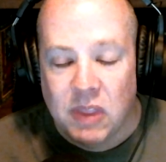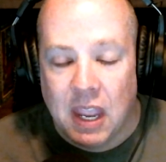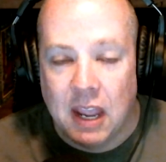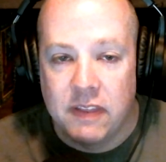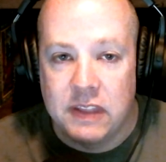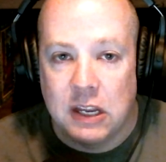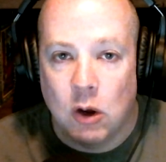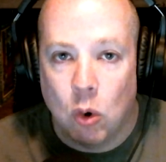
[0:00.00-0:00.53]

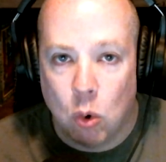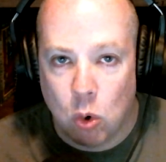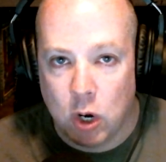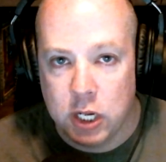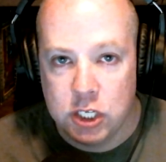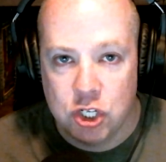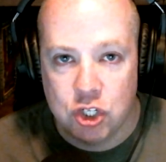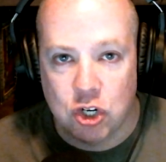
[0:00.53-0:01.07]
And the
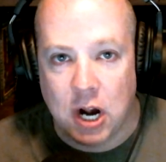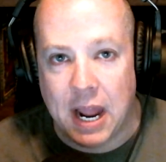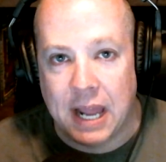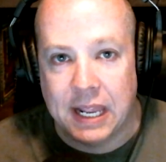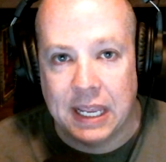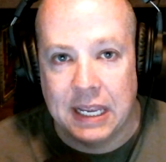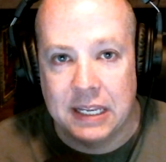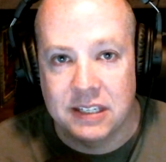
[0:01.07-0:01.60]
orange
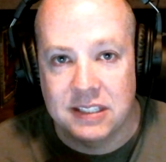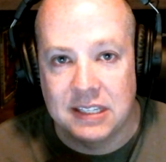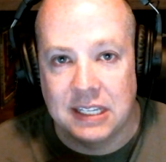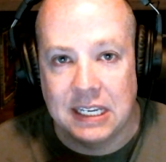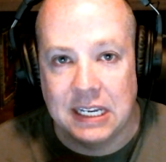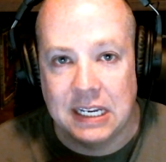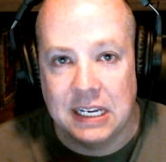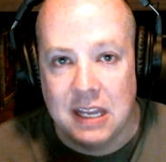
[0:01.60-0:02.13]
track is
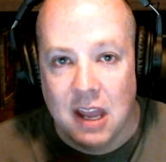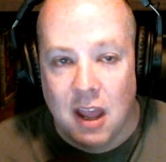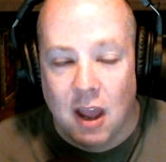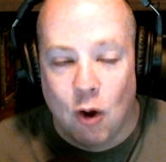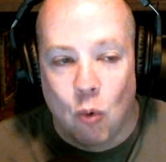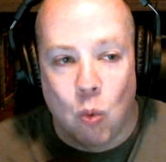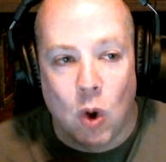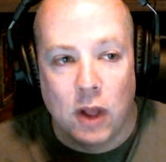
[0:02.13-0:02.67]
the
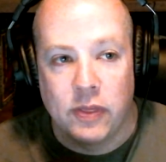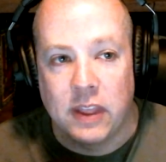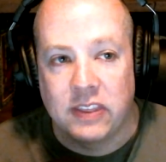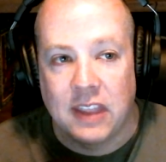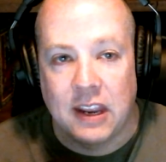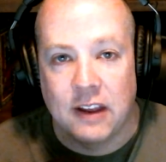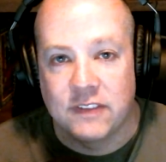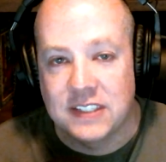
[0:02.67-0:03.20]
one that
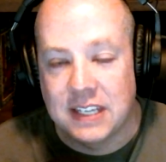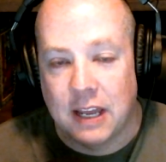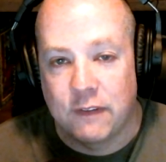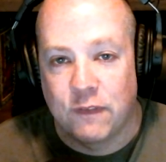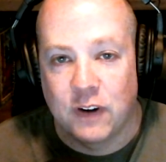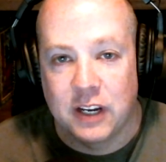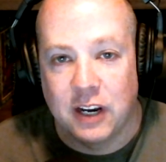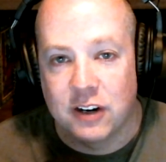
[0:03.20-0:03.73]
they have said
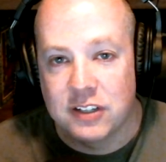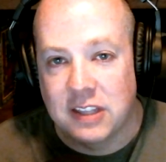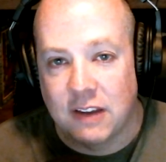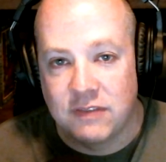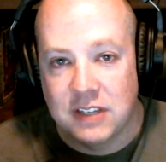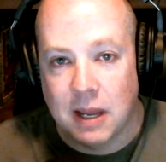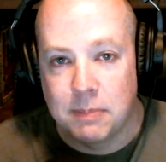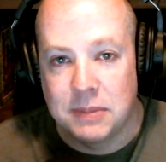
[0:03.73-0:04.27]
for years.
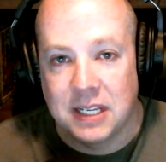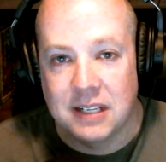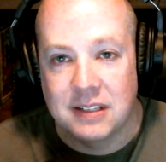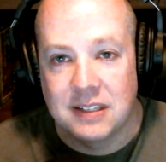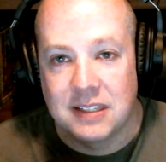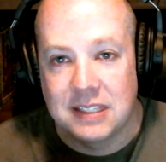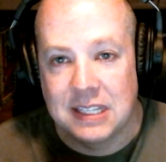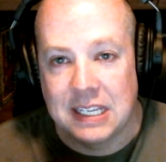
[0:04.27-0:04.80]
They've dubbed
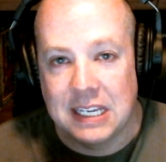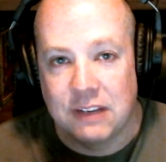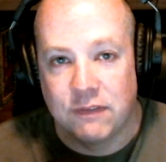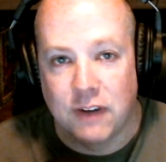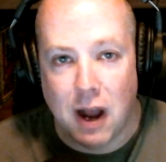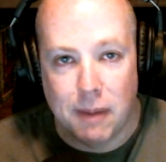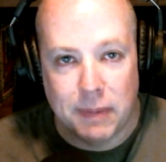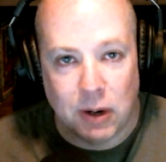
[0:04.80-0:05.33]
it the
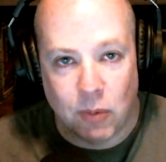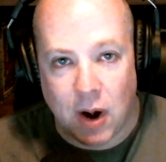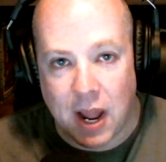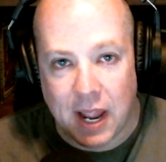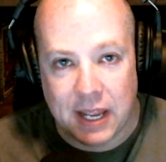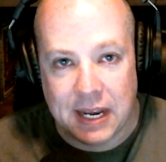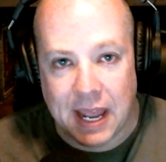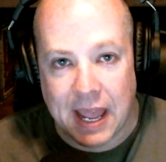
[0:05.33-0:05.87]
vomit
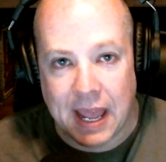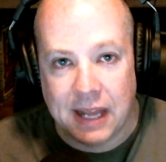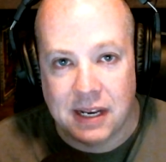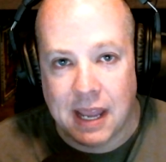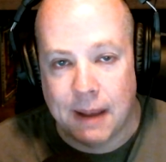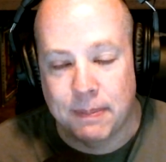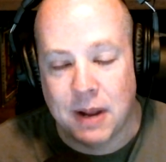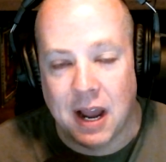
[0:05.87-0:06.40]
ride at
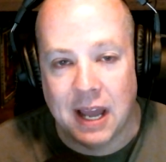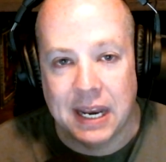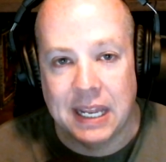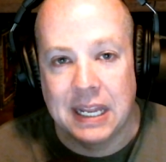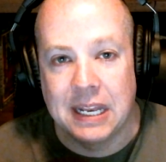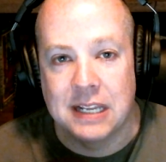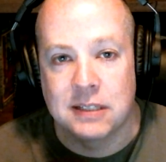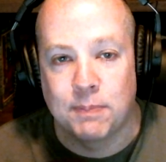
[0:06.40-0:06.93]
EPCOT.
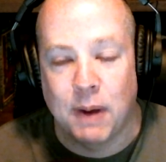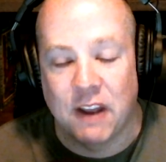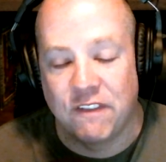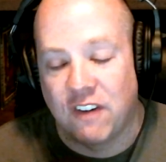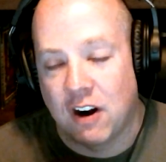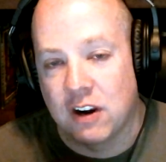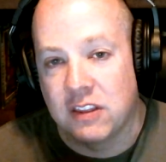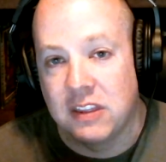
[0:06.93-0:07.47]
It is by
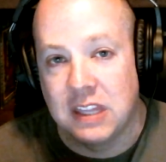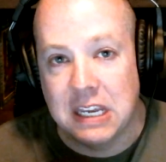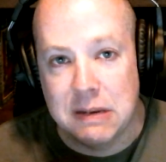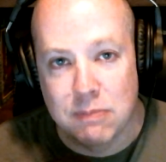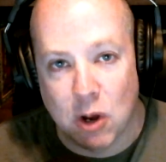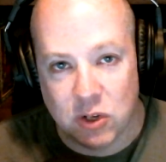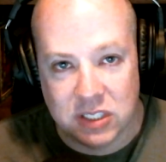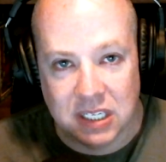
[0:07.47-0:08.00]
far the
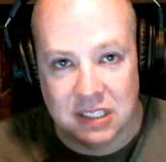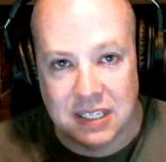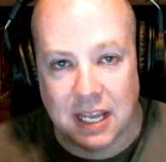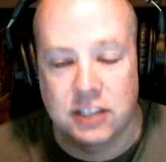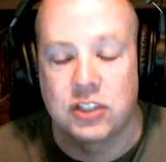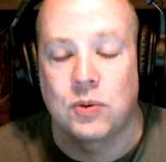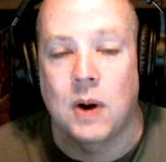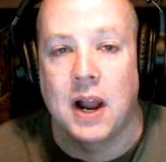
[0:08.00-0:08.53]
most
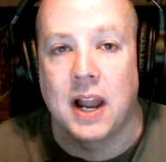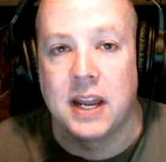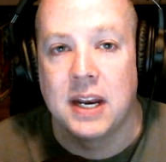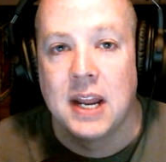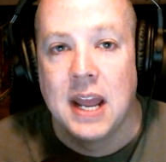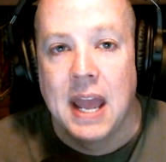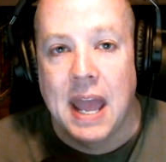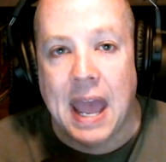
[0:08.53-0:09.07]
intense ride
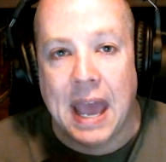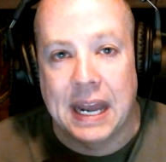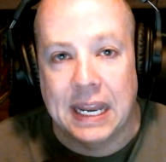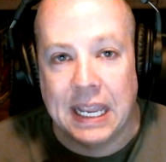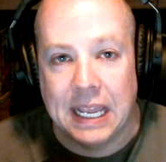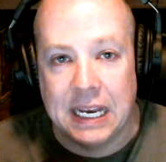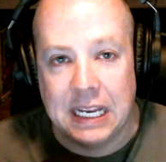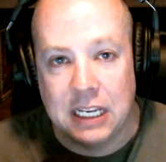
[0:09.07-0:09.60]
at
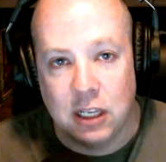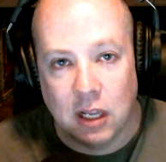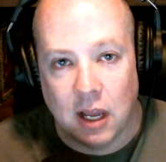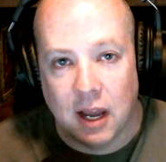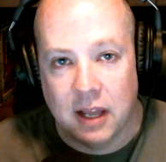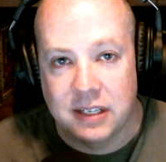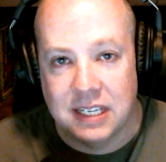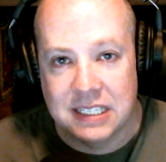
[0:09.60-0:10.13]
any
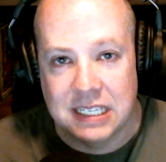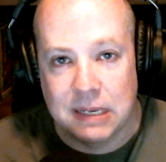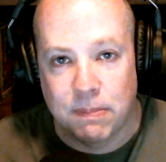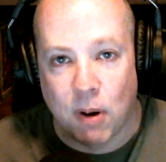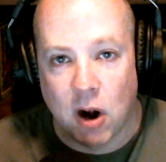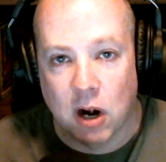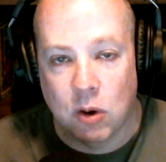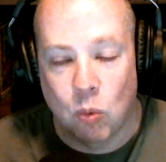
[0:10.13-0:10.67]
Disney
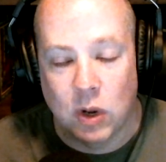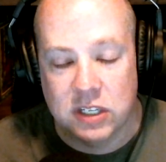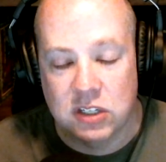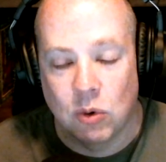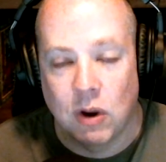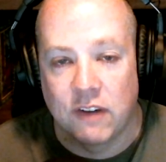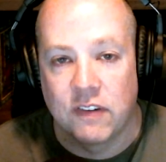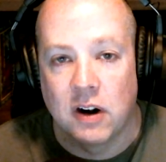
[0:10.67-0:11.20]
park
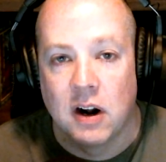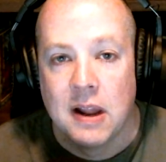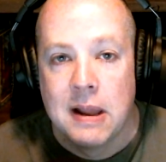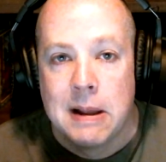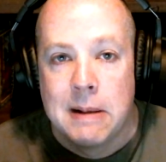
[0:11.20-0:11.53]
whatsoever.